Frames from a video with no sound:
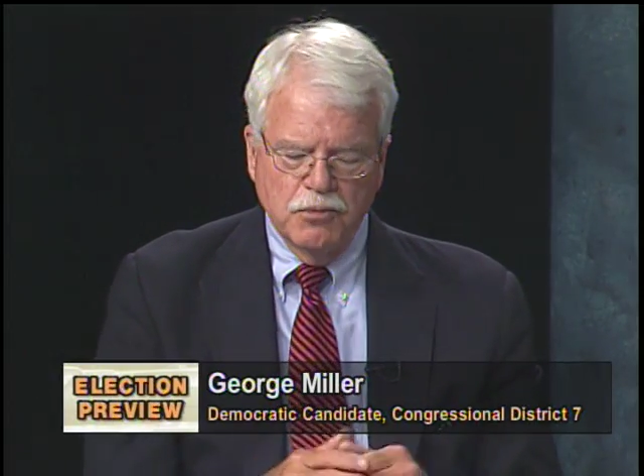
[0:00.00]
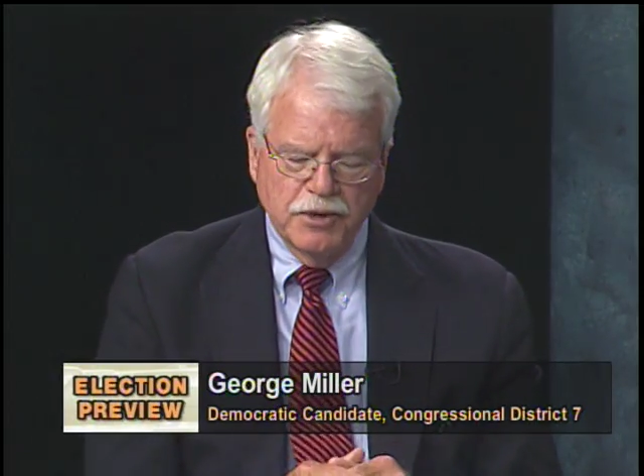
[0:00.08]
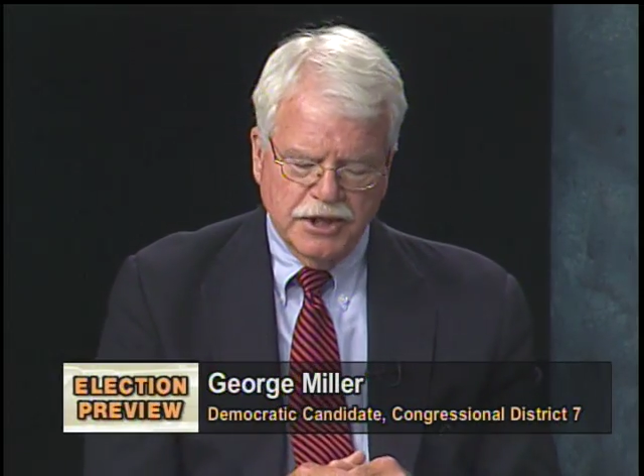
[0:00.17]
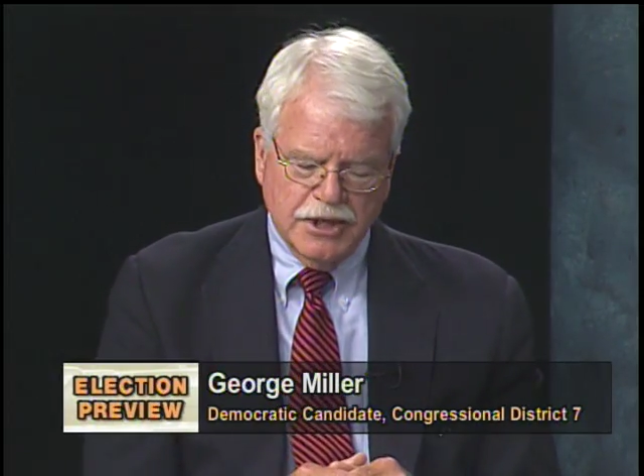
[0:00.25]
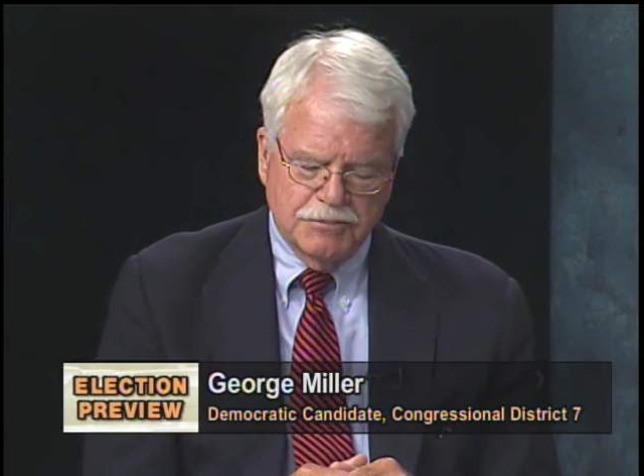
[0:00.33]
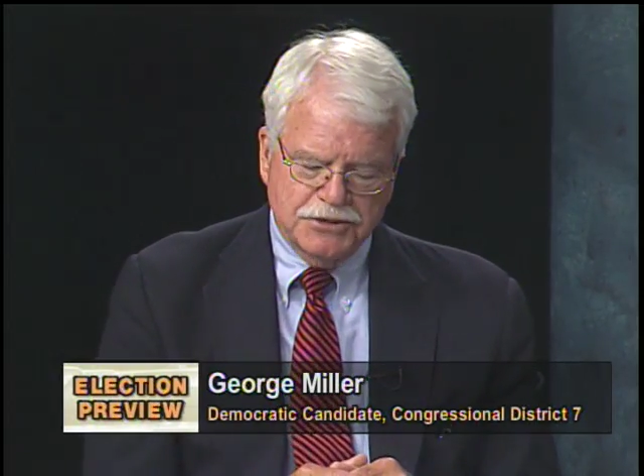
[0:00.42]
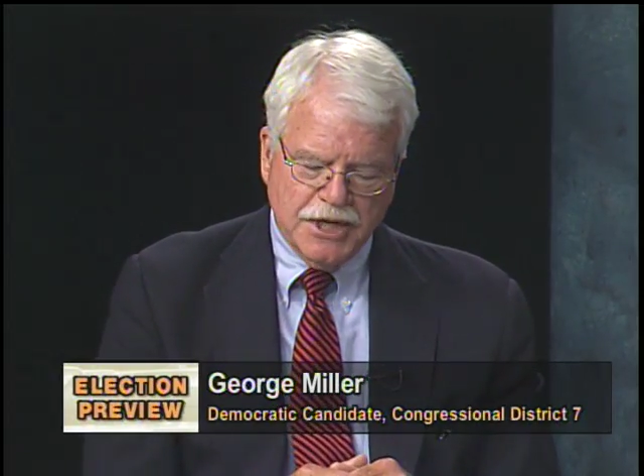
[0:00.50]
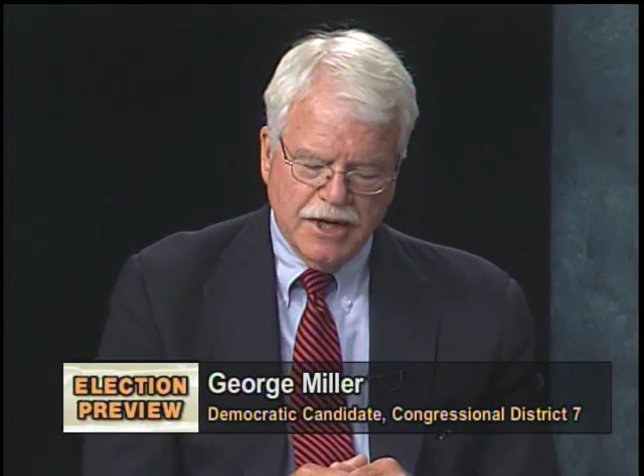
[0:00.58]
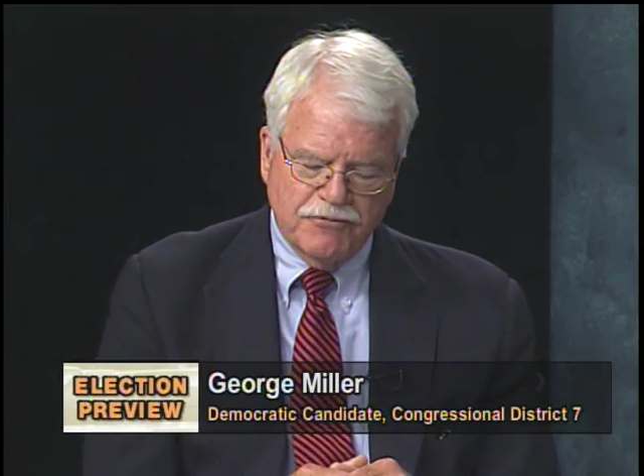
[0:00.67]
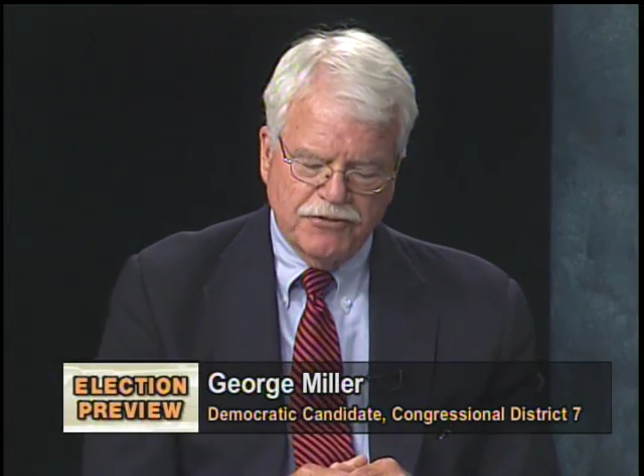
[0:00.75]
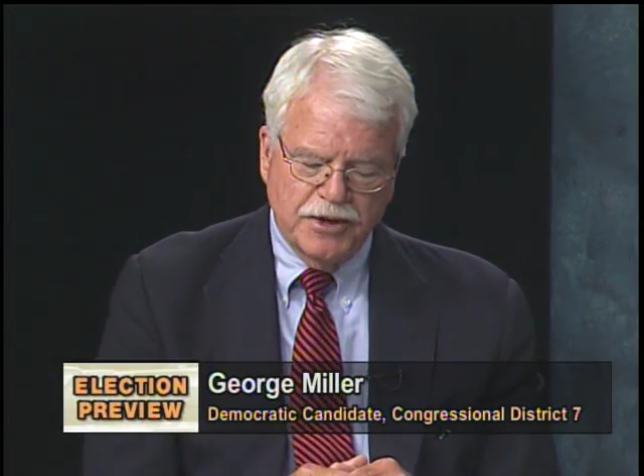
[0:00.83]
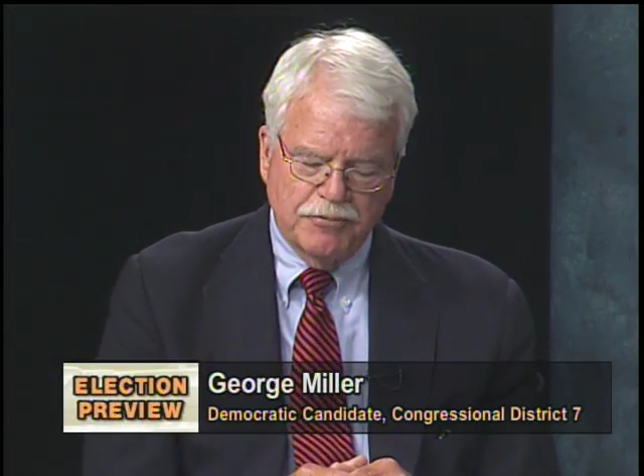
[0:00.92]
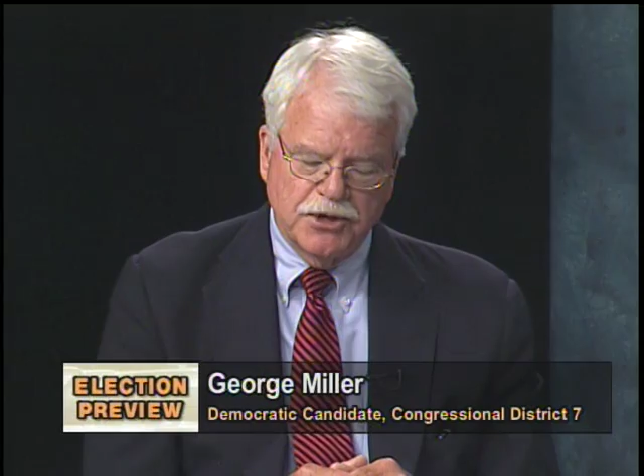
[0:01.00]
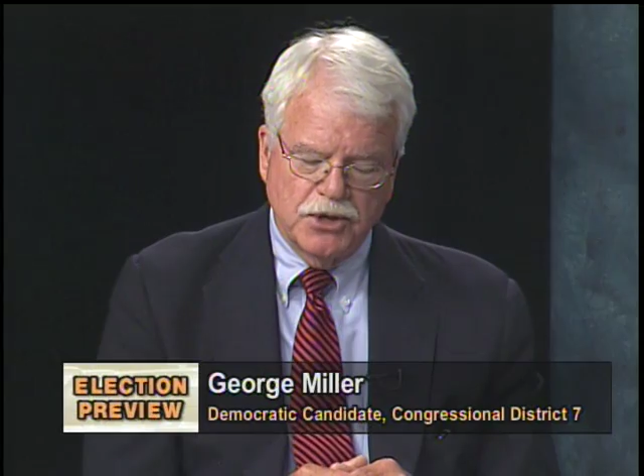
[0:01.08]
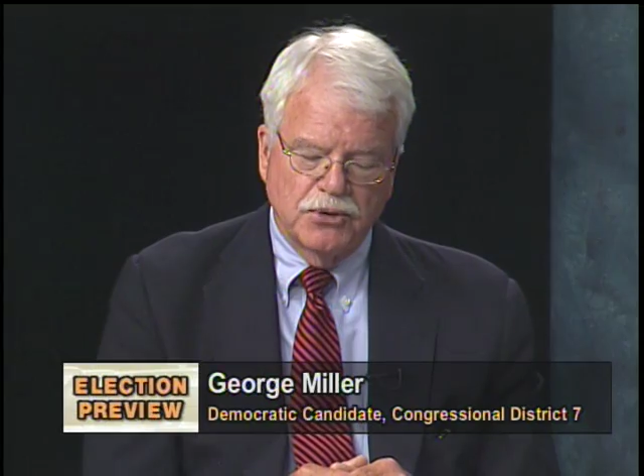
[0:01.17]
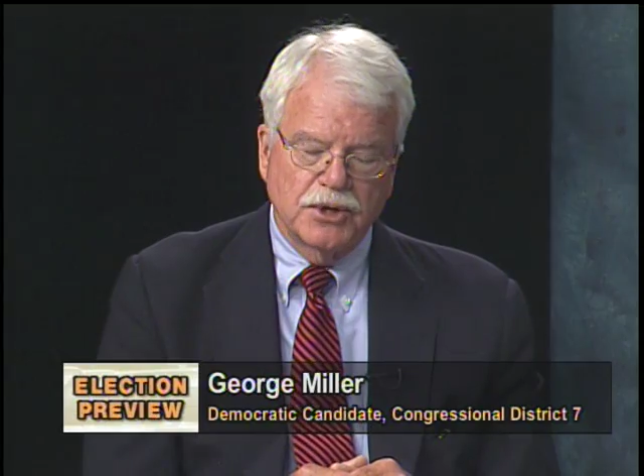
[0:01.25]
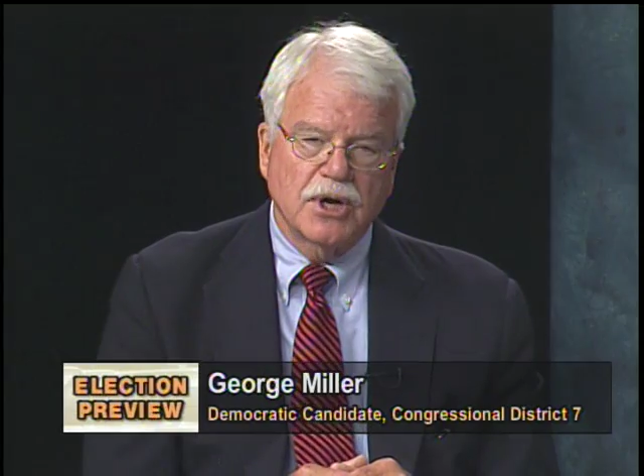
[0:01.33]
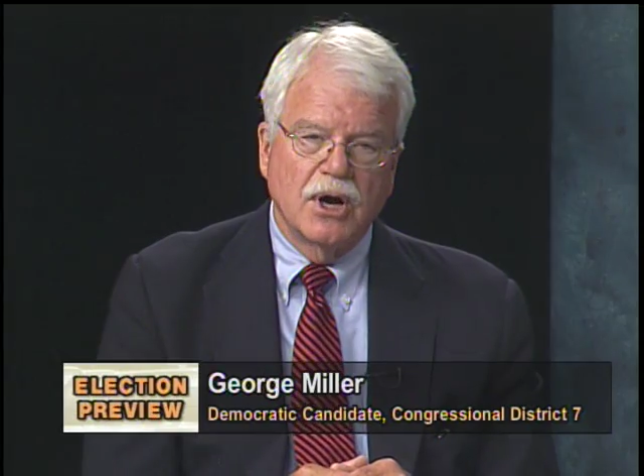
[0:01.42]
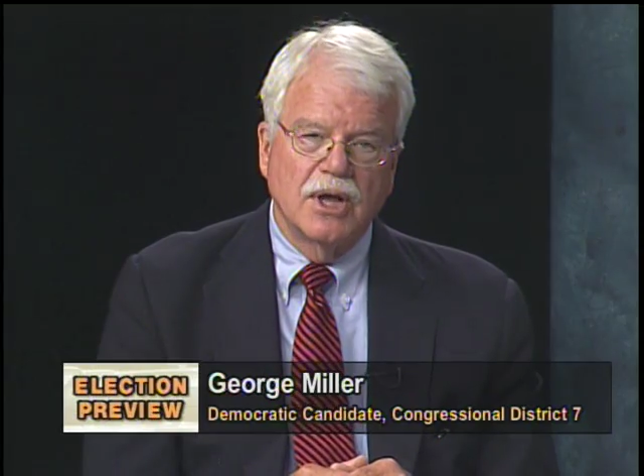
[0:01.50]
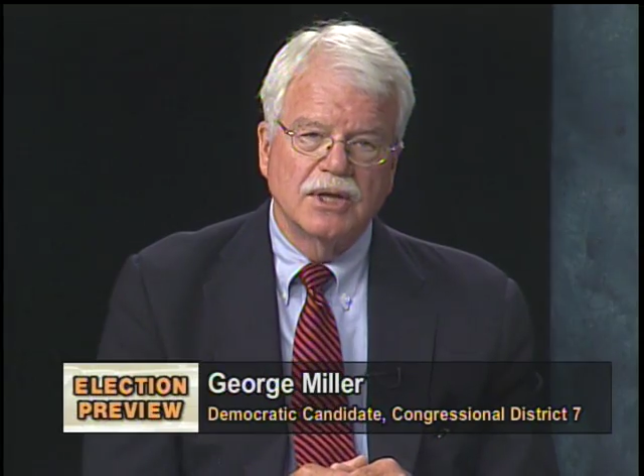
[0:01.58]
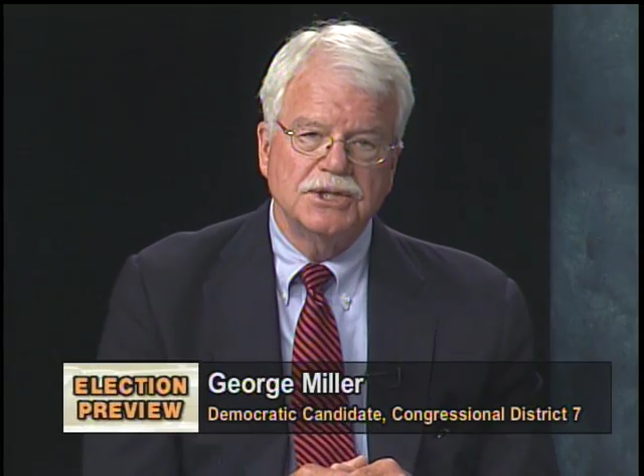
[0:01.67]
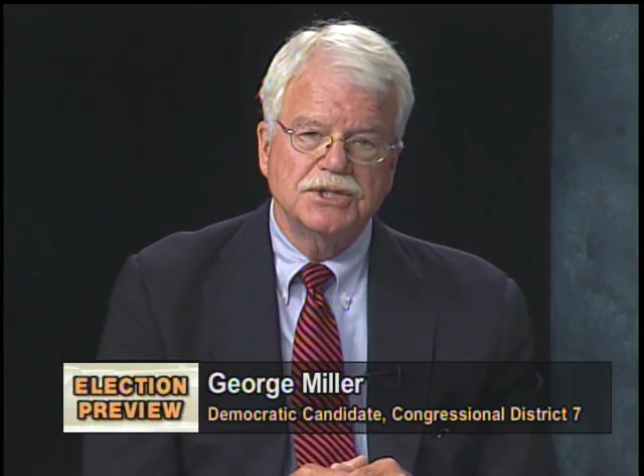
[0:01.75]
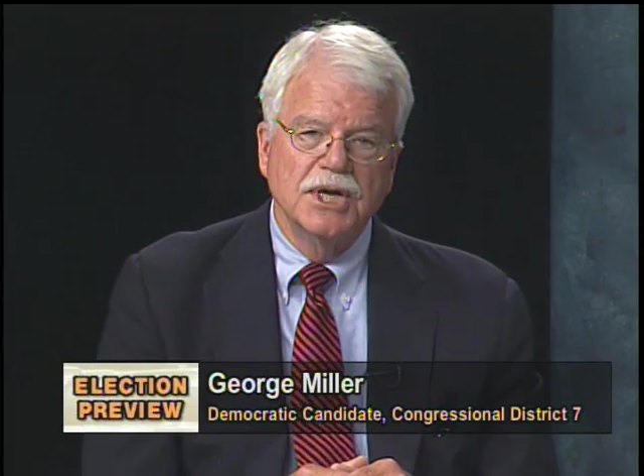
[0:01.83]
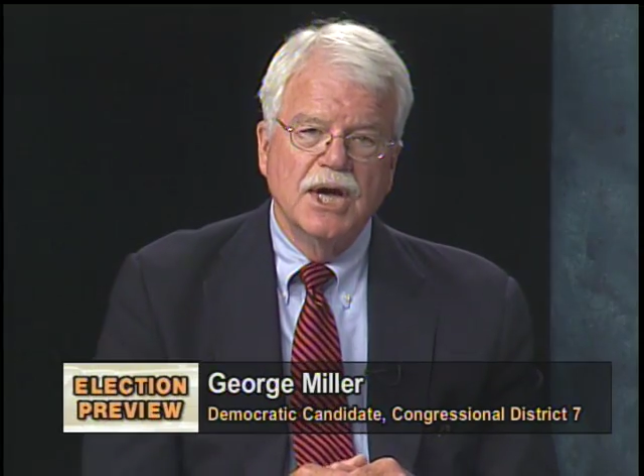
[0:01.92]
when it comes time for them to go to
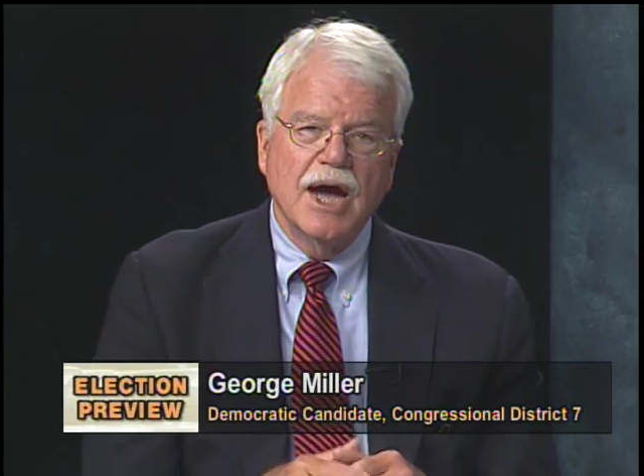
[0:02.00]
college.